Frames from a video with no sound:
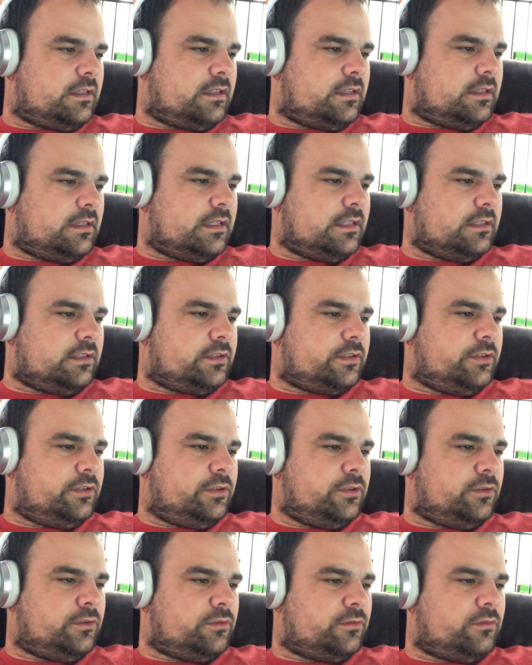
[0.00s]
Hitler
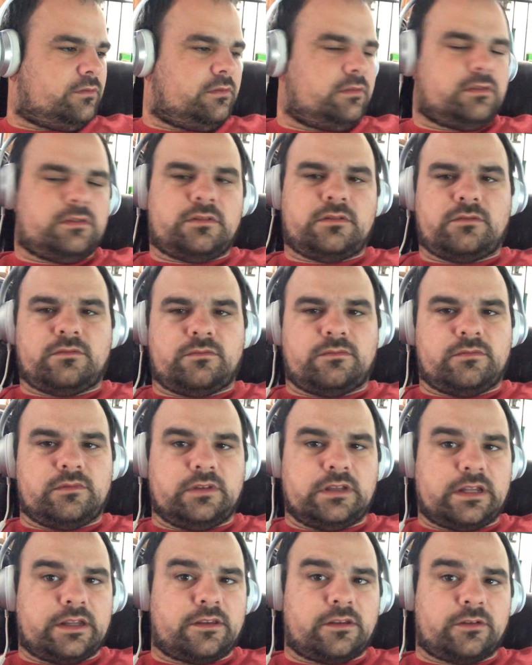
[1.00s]
knew
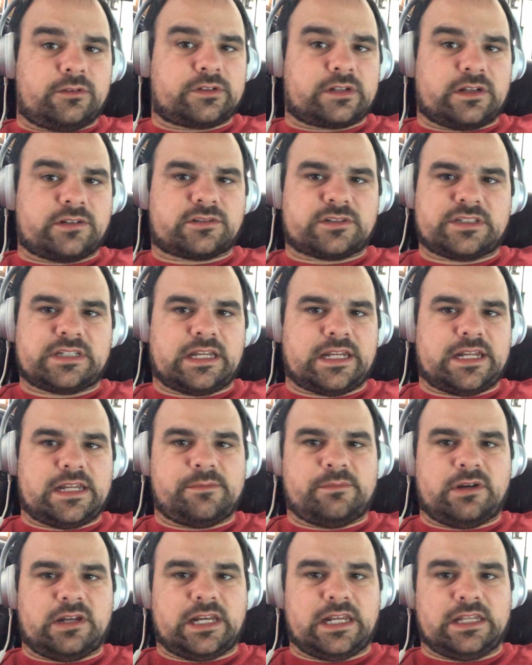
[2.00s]
none of those countries had any
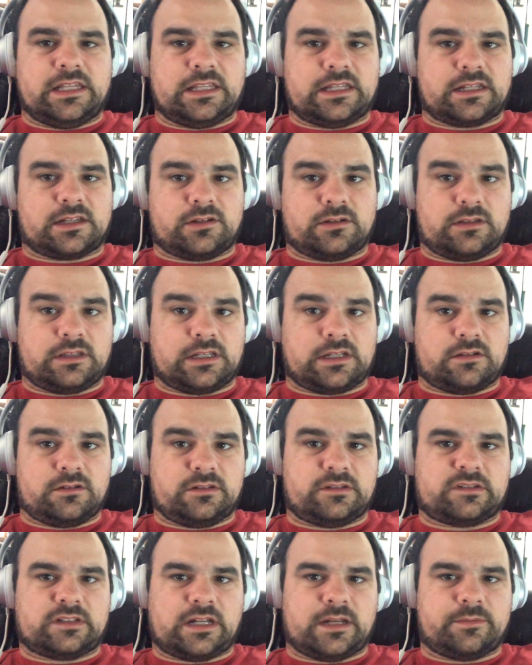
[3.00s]
money and that they could
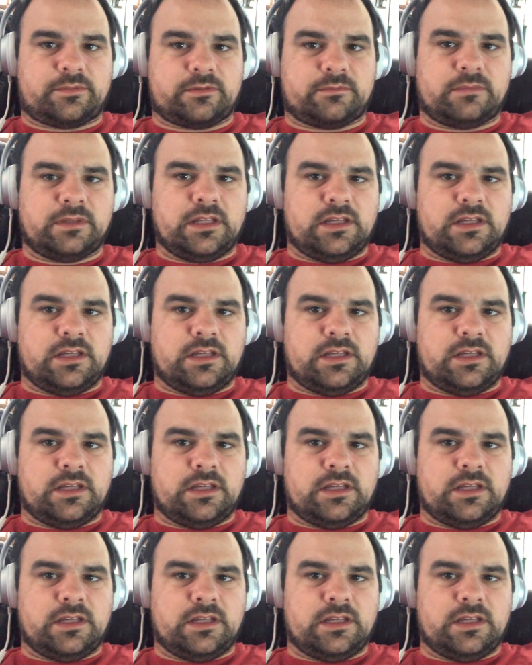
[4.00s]
stop them.